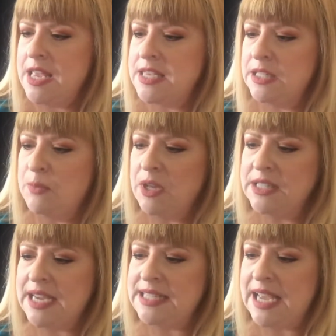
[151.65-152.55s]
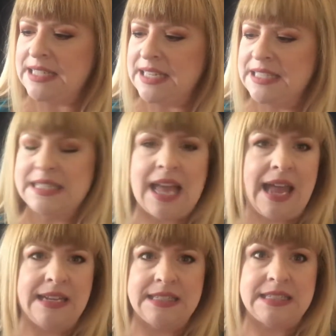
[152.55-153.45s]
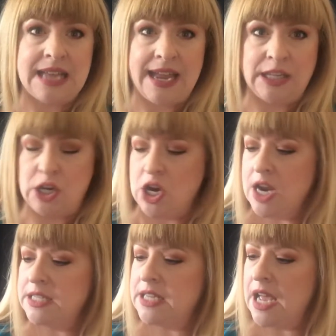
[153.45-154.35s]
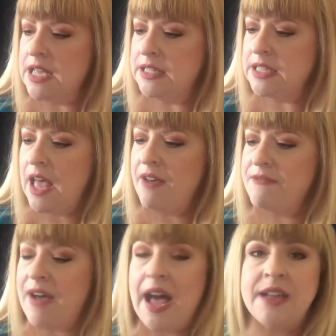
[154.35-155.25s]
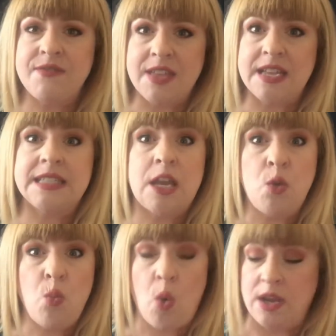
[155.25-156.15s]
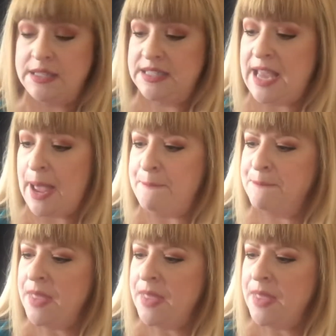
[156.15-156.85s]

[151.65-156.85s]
This multitasking styler does 5 things in one step.